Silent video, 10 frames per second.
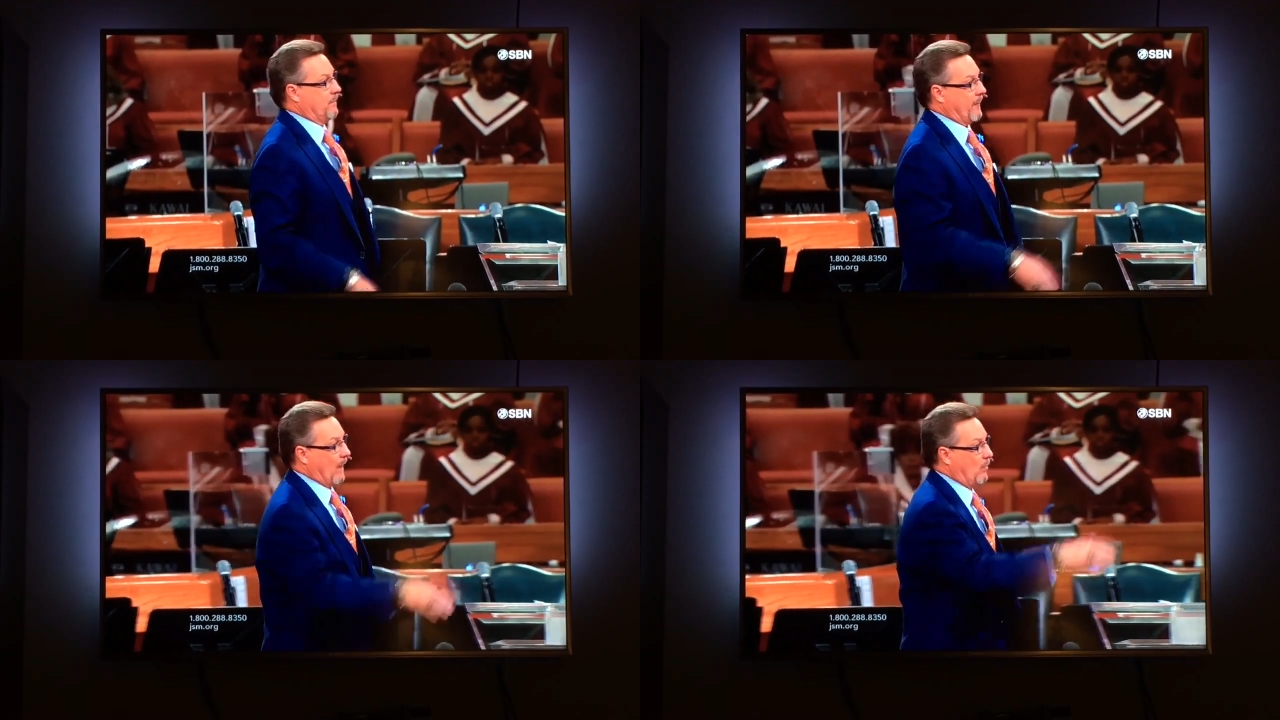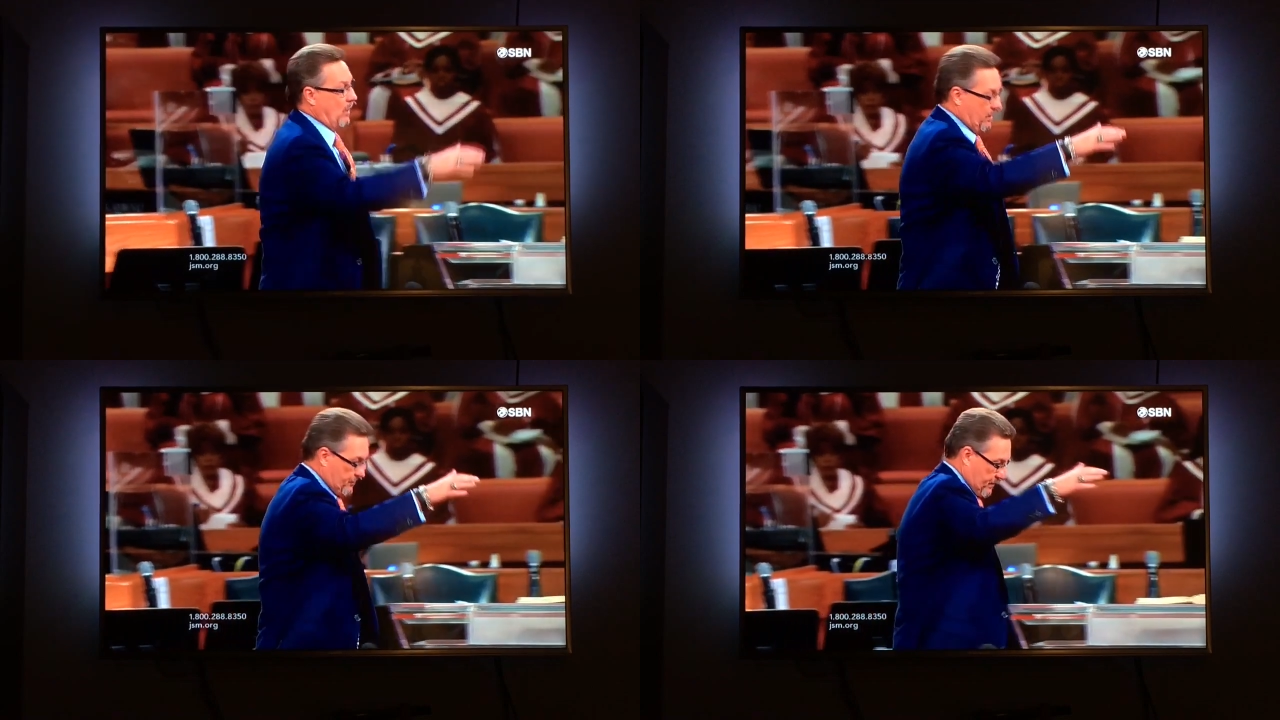There
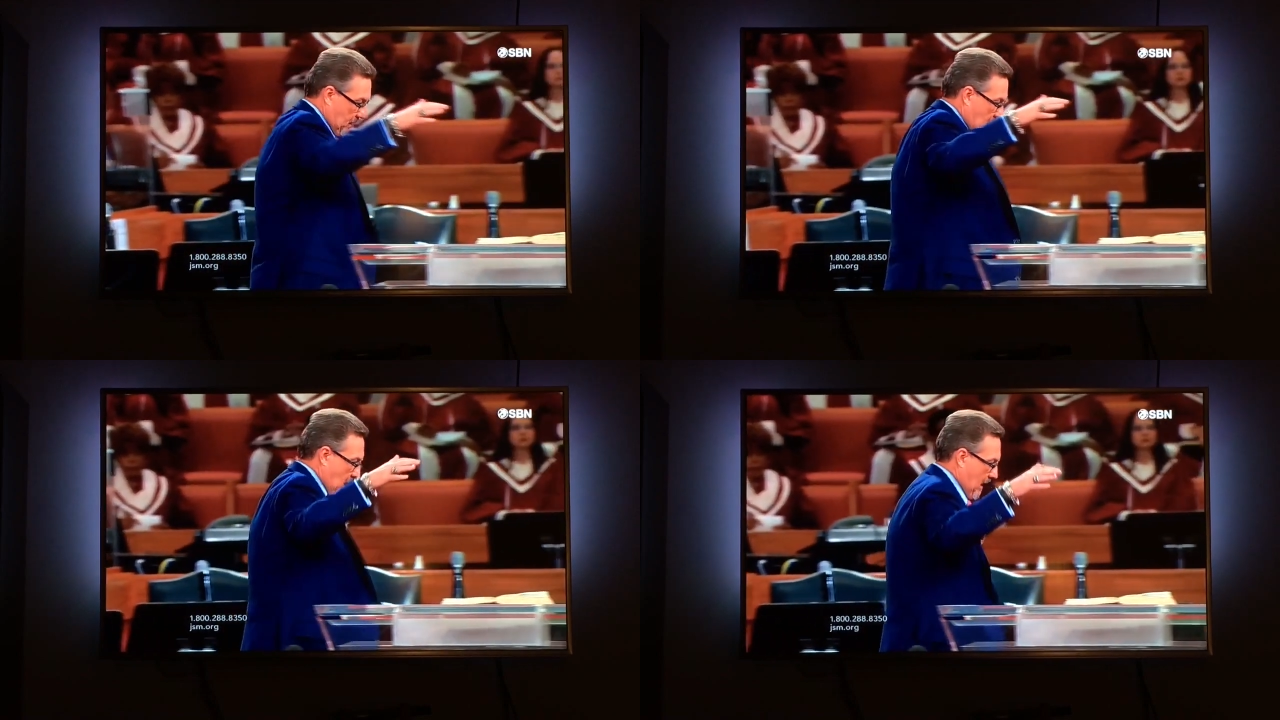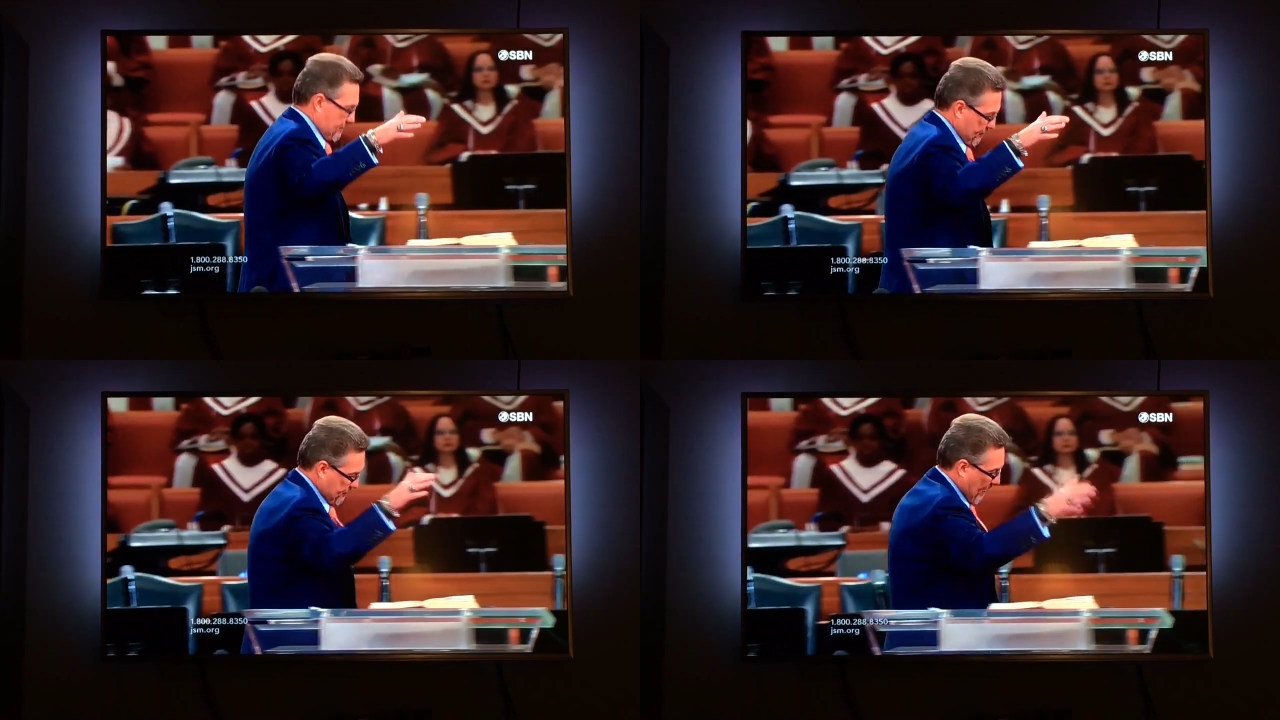was a
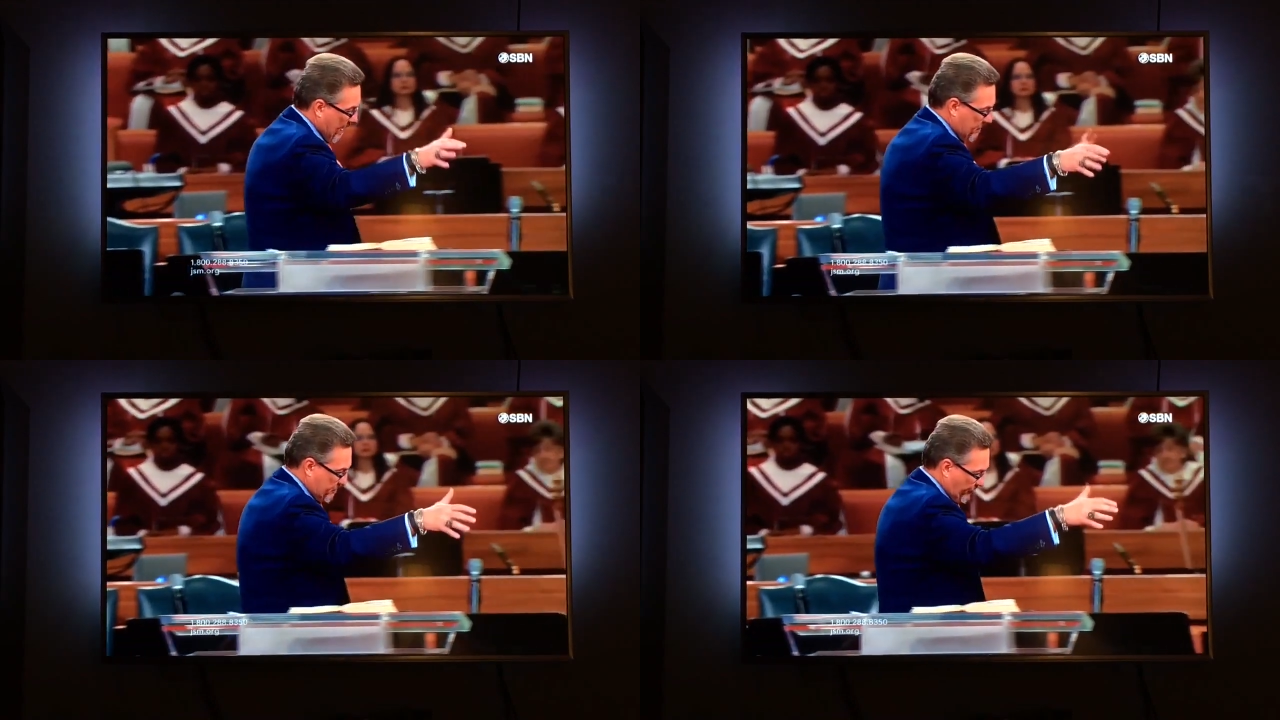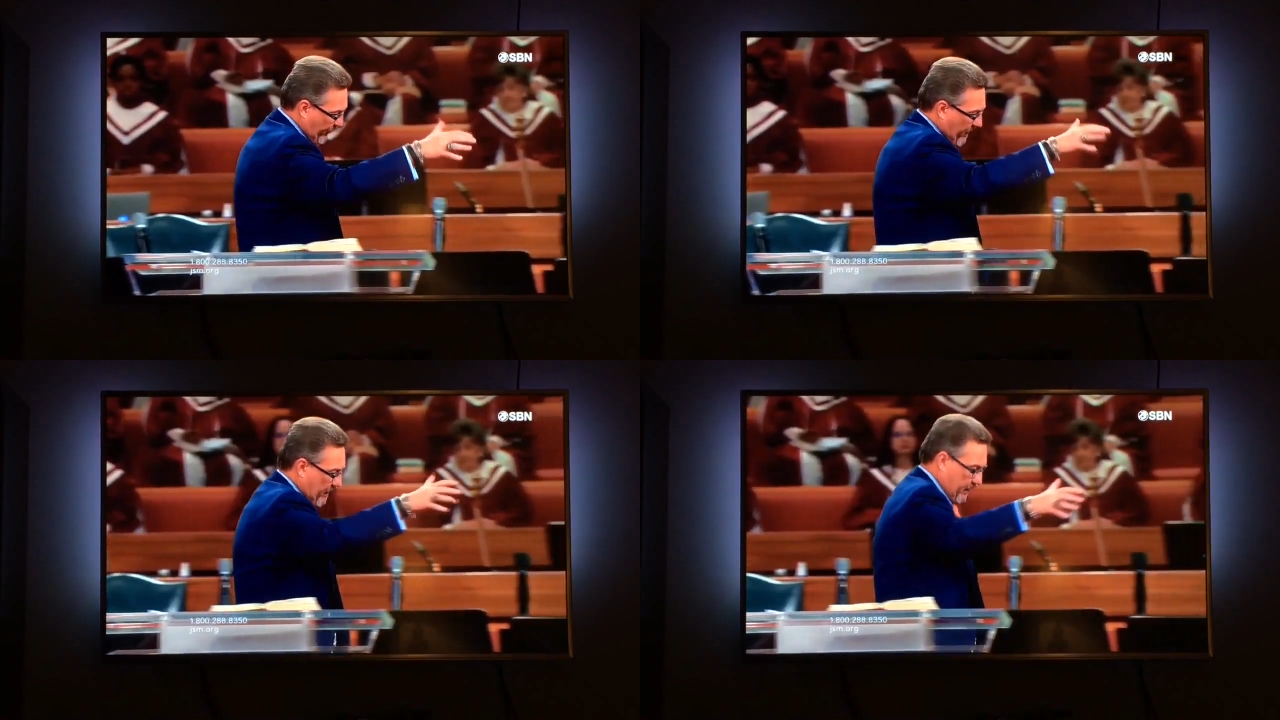state
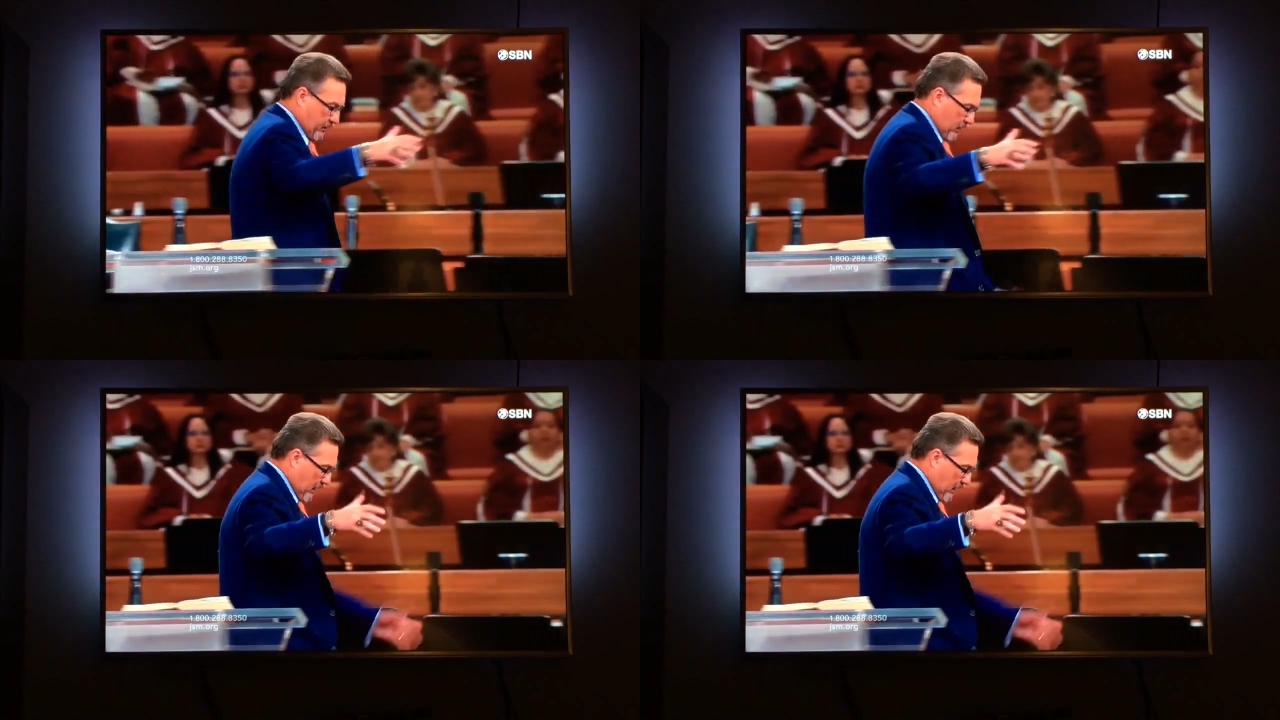vehicle,